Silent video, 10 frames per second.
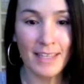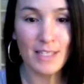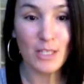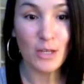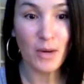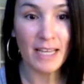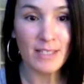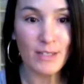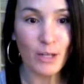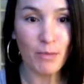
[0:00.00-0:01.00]
So I
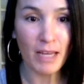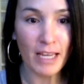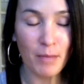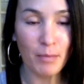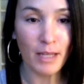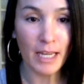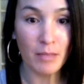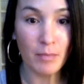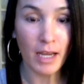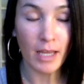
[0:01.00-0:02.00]
start by
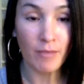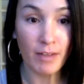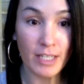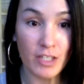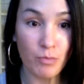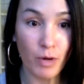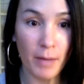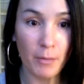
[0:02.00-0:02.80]
applying my foundation primer,